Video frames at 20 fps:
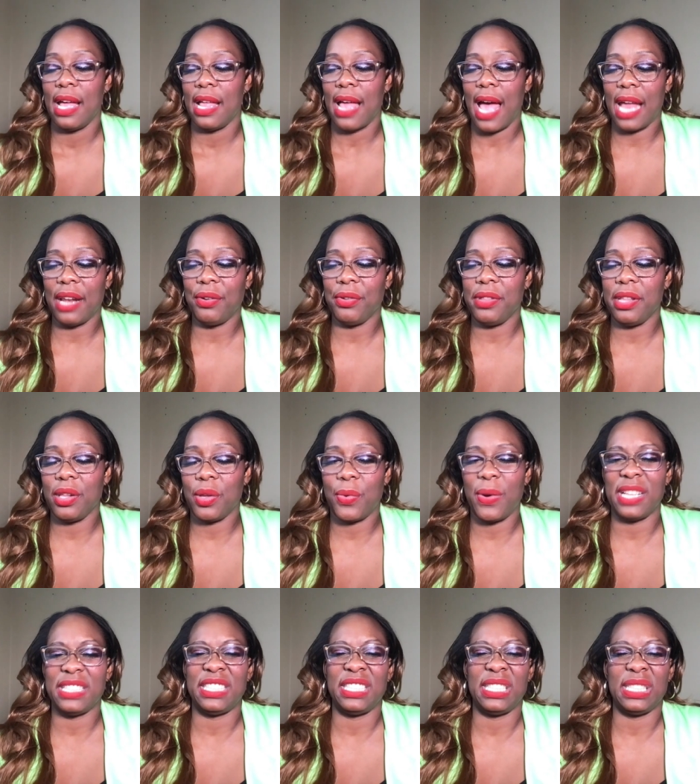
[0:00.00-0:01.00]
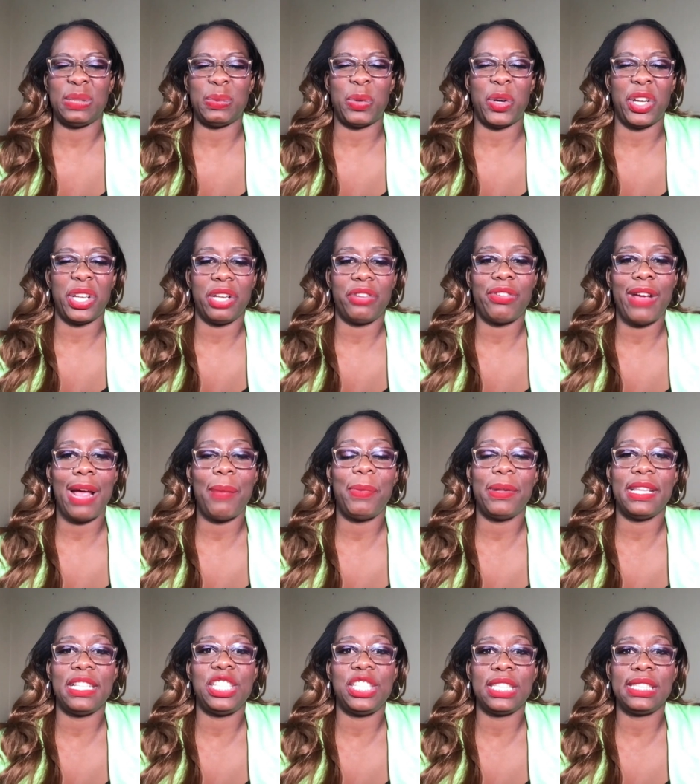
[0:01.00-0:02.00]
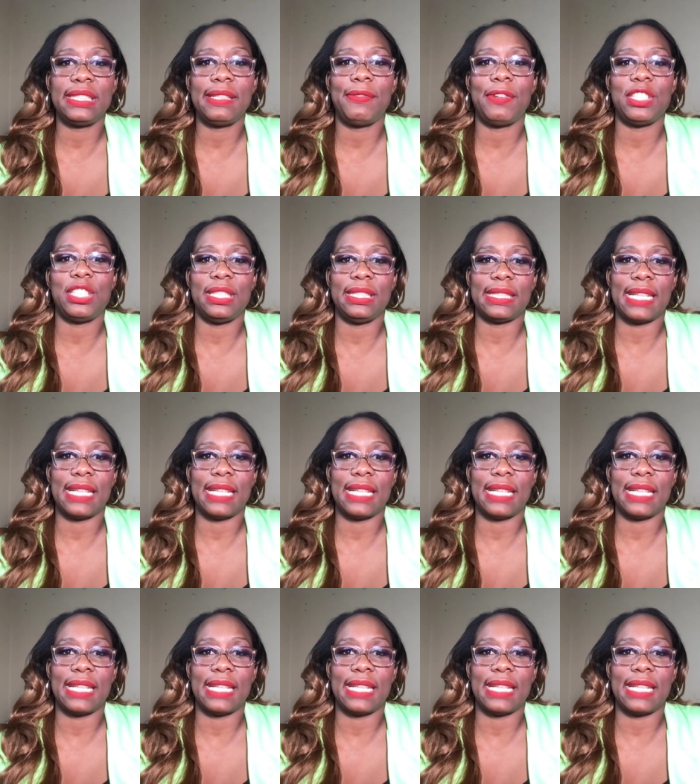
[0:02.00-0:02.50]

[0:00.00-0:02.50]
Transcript: I don't think the question is worded right, but the gist of what she's